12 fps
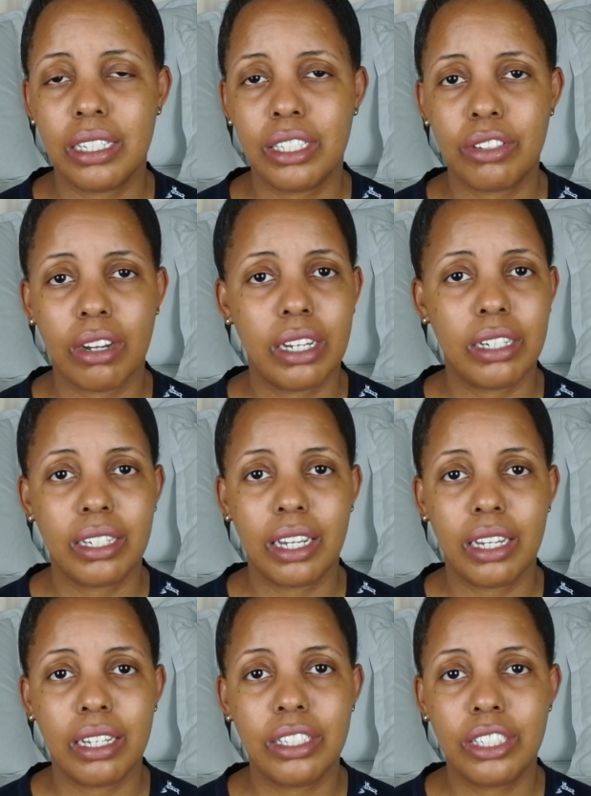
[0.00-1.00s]
trying to
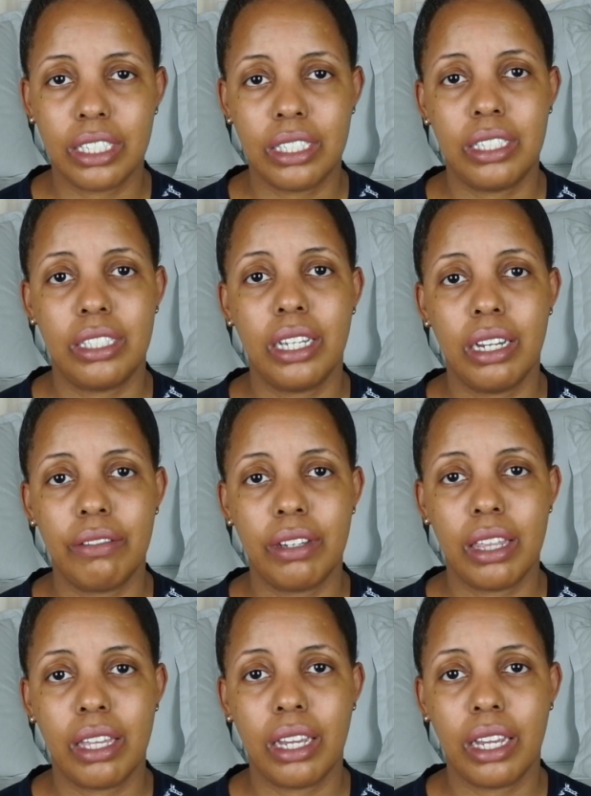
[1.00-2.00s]
get adjusted to
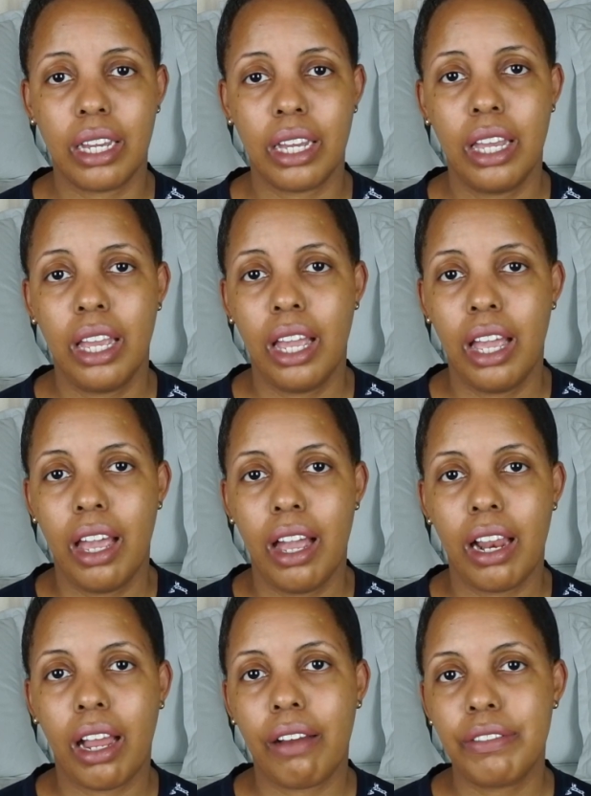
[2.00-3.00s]
everything.
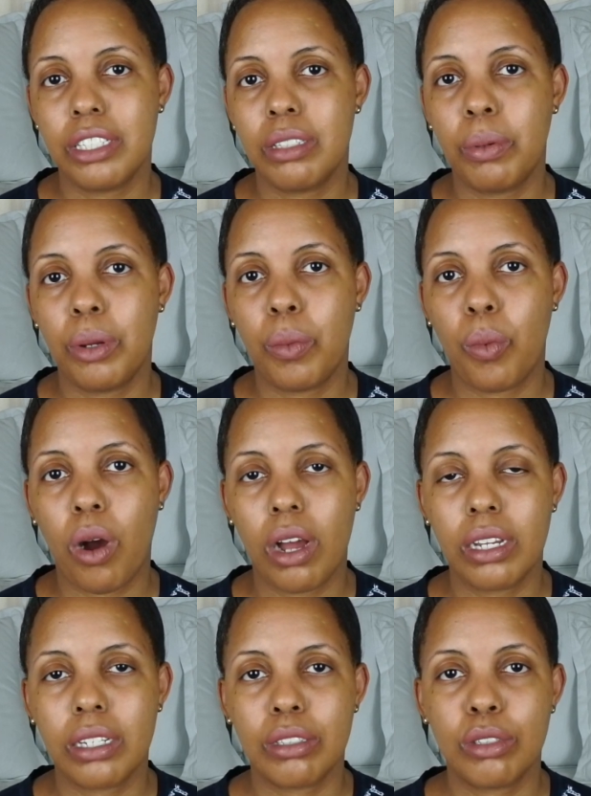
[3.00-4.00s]
And I've just been
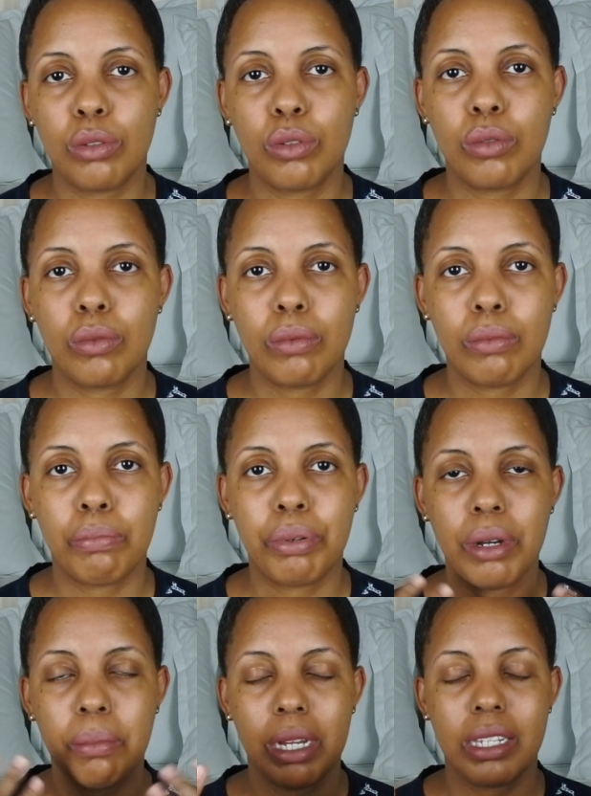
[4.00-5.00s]
wanting to
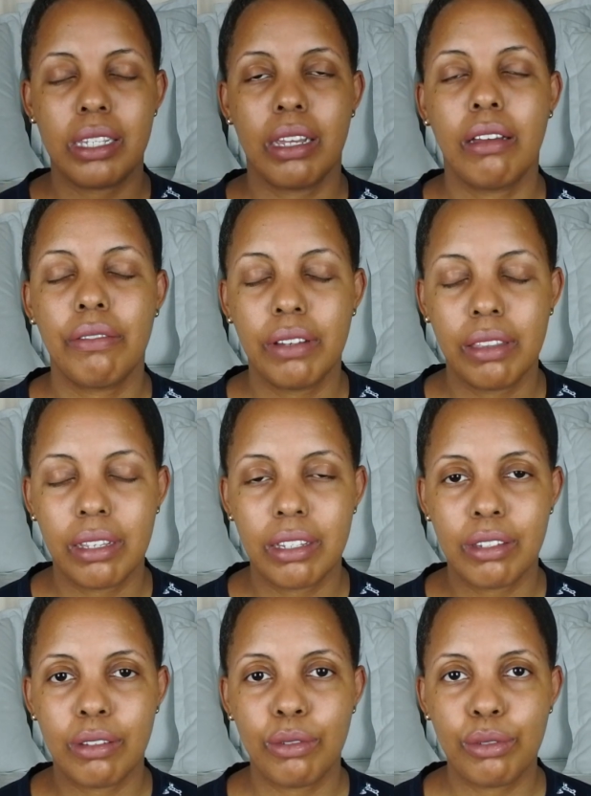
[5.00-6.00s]
put myself in
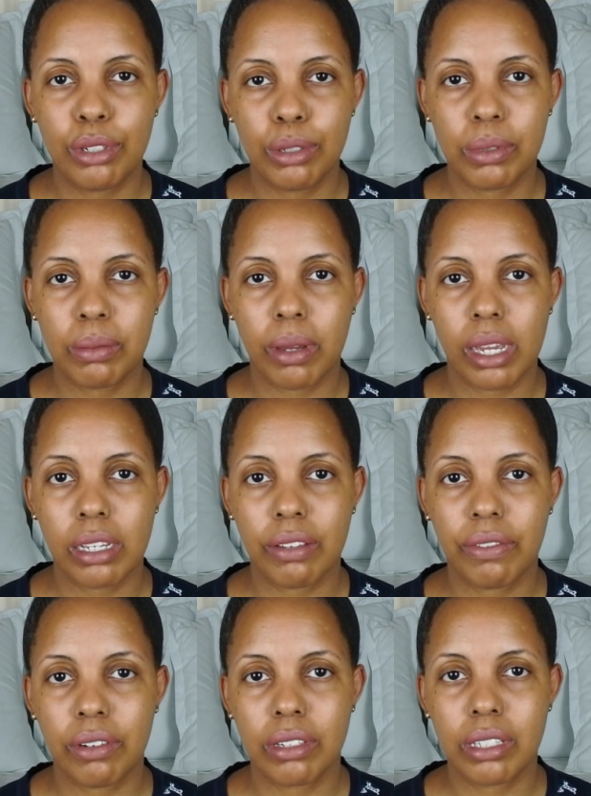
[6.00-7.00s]
this YouTube
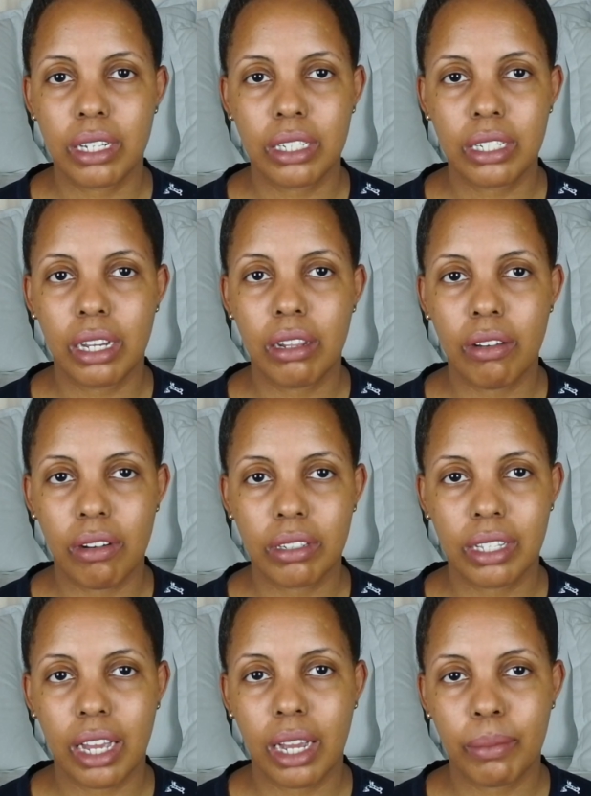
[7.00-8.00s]
space for such a
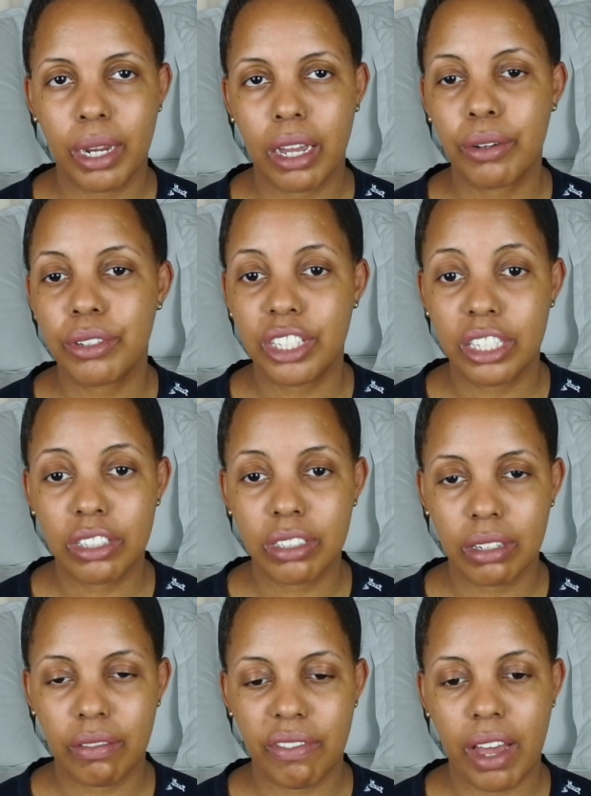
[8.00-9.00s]
long time now,
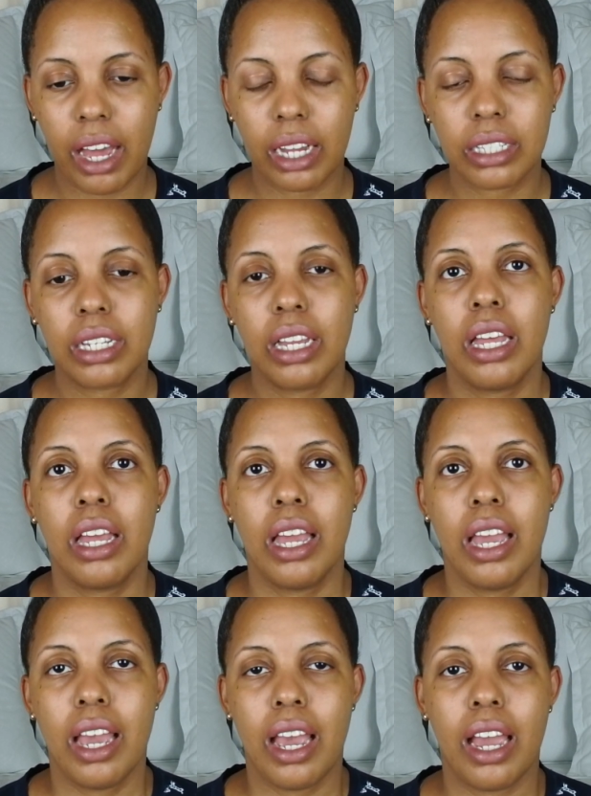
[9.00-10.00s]
years in fact.
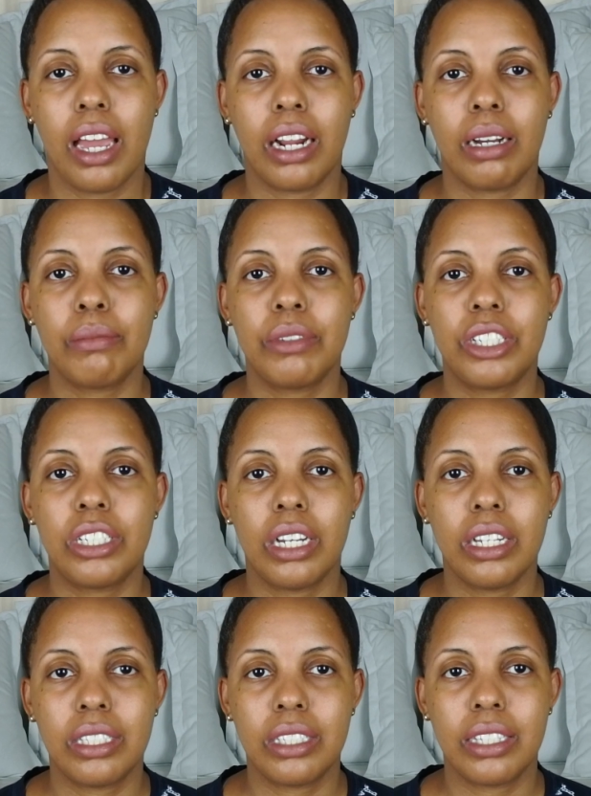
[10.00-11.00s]
And I'm
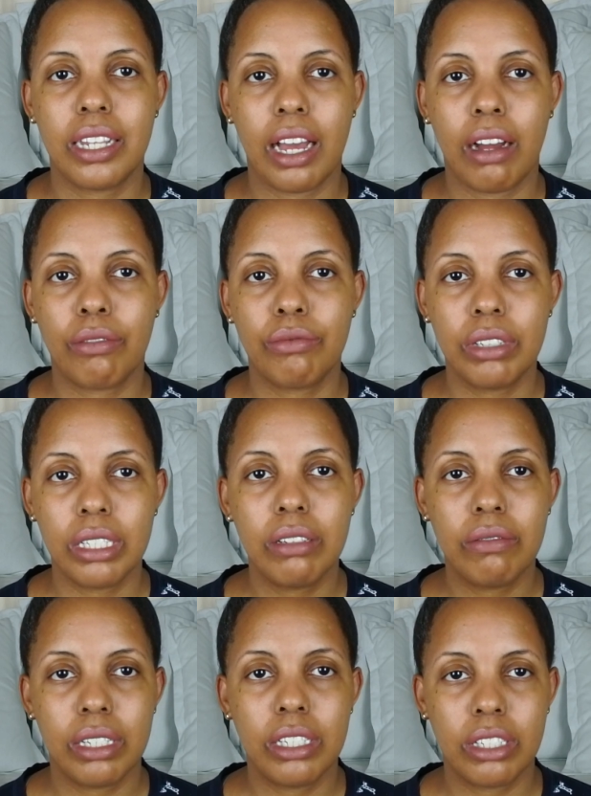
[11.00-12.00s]
just now
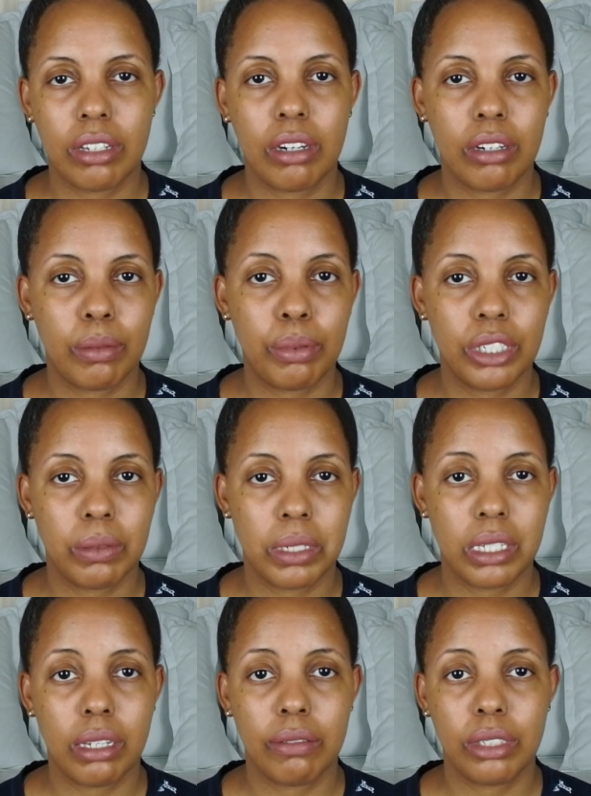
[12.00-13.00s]
really starting to push
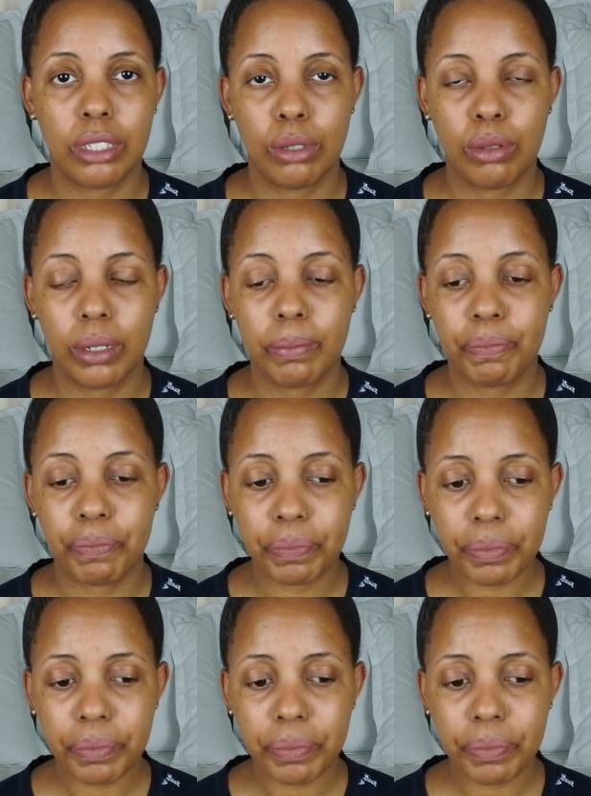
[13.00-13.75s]
myself to do it.